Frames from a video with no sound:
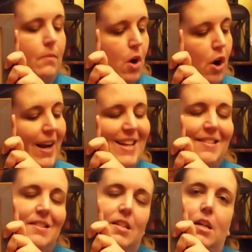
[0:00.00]

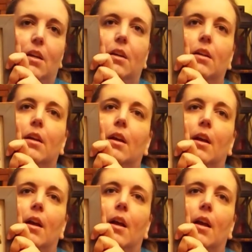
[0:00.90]
RST
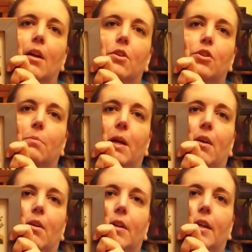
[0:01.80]
should be
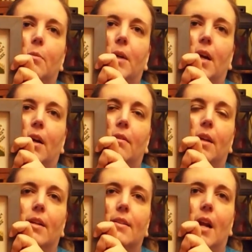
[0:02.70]
on there, but like I
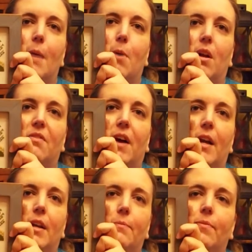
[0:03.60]
said, I modified
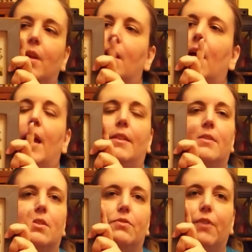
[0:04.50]
it. And I had this
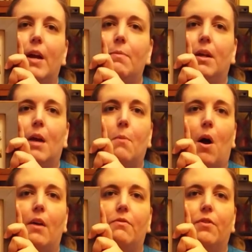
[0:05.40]
little frame that I
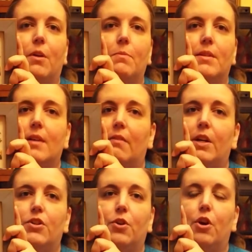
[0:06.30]
bought from the
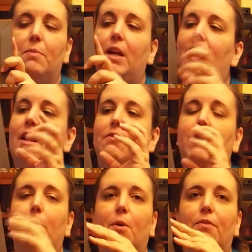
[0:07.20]
Salvation Army, and it
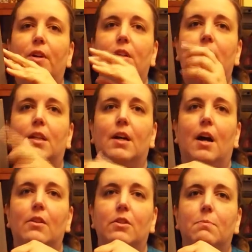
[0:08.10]
fit perfectly. The
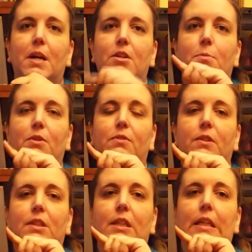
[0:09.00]
colors matched
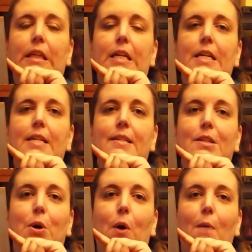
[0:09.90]
perfectly. So
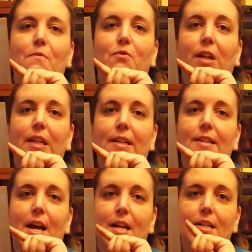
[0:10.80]
I'm really
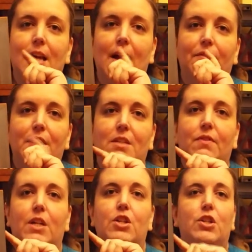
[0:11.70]
excited to have this
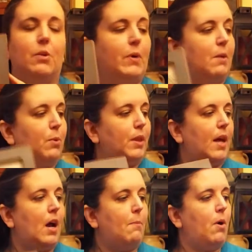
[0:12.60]
finished, and we can put that
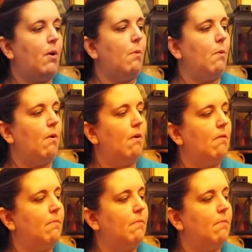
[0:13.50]
up on our wall.